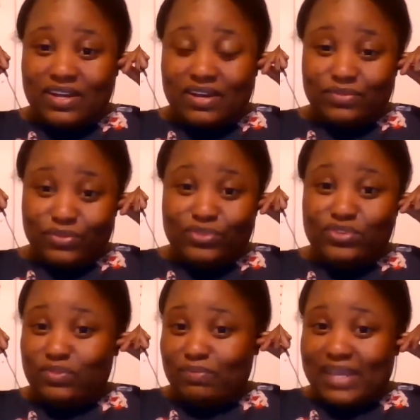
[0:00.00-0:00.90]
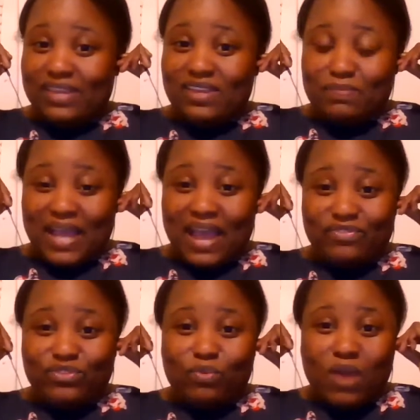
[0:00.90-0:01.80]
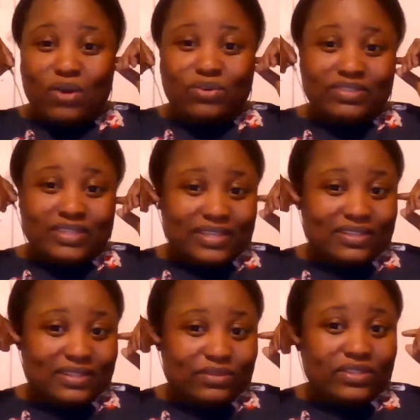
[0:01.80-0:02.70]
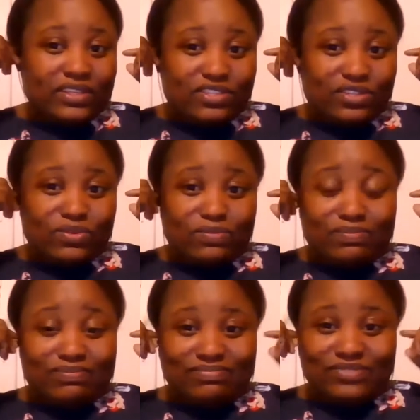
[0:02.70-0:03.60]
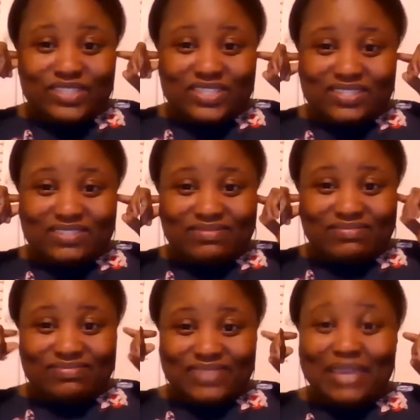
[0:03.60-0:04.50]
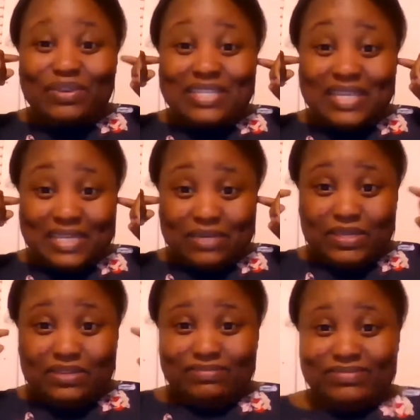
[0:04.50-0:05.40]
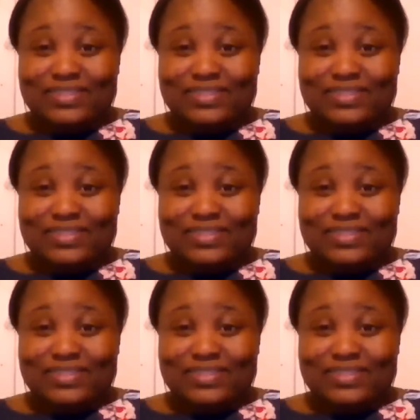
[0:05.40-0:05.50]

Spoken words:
the use of the mic, but after a while they literally start just irritating me.